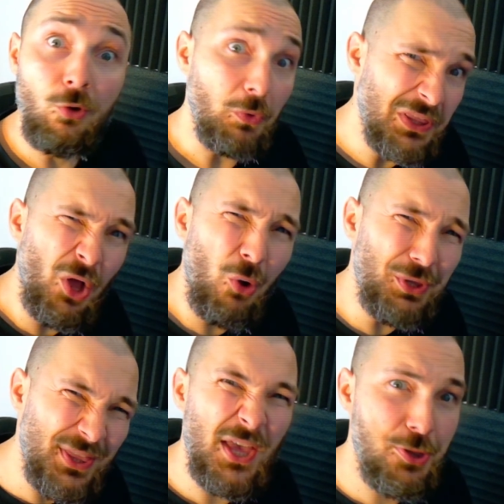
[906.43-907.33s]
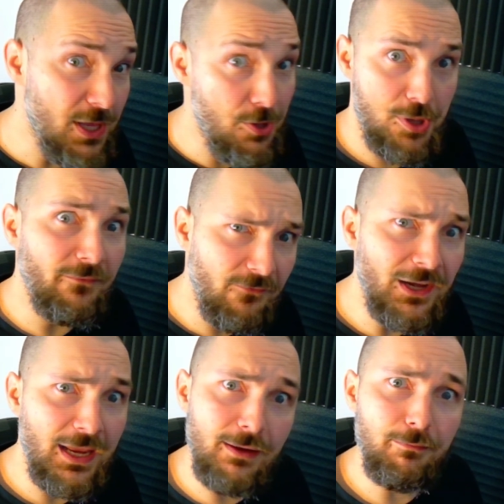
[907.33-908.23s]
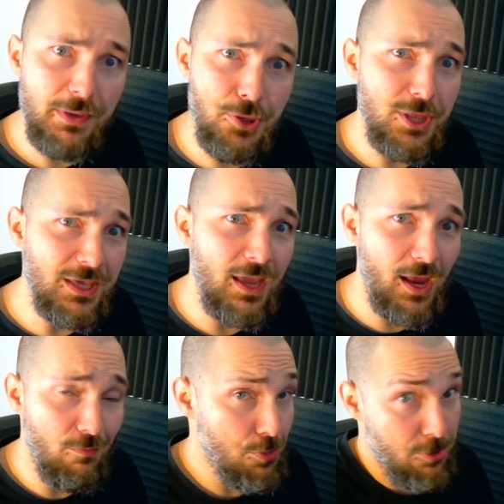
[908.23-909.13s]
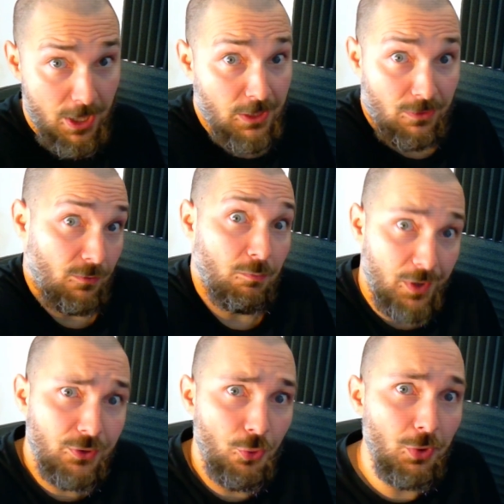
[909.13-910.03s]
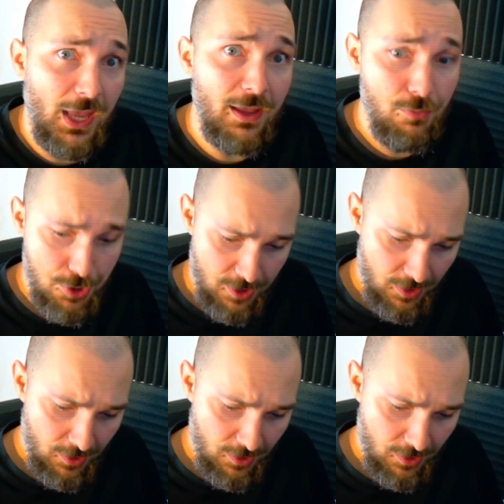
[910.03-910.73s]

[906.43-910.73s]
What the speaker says: without testing some freaking PC games and retro games